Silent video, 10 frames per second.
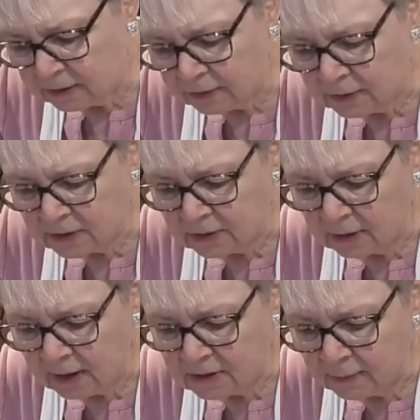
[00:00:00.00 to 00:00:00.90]
to
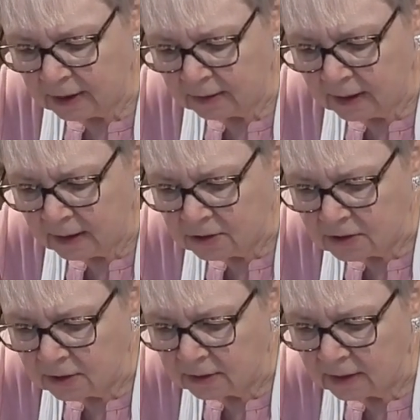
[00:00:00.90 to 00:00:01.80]
crystallize around the
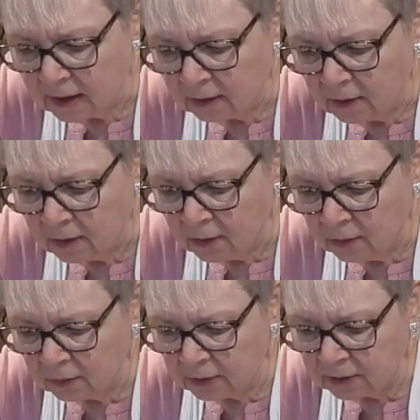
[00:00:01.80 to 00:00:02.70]
edges. Look at that.
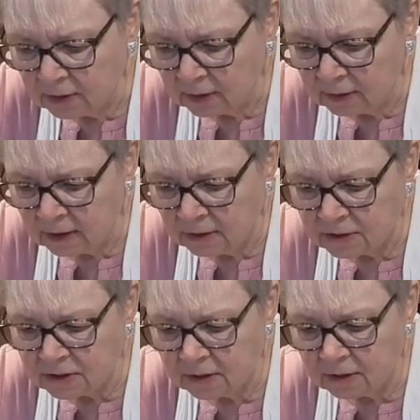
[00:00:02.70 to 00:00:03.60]
Oh, look at the, can
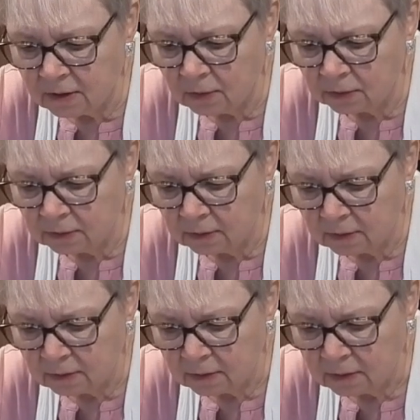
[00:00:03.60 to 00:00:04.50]
you see the golden?
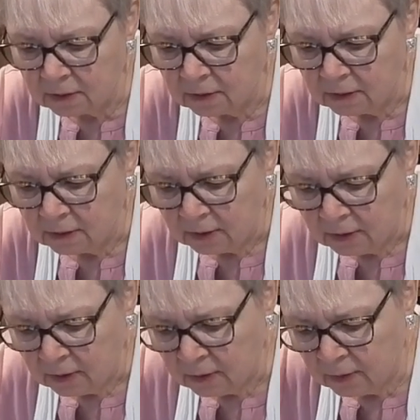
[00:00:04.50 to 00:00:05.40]

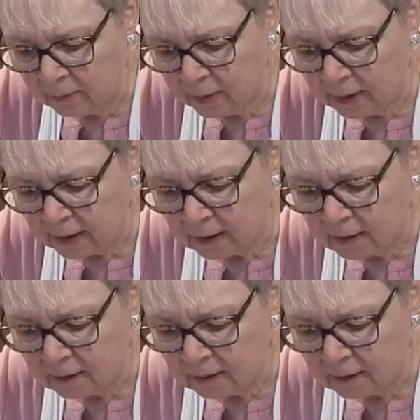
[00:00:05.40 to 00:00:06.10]
Oh my,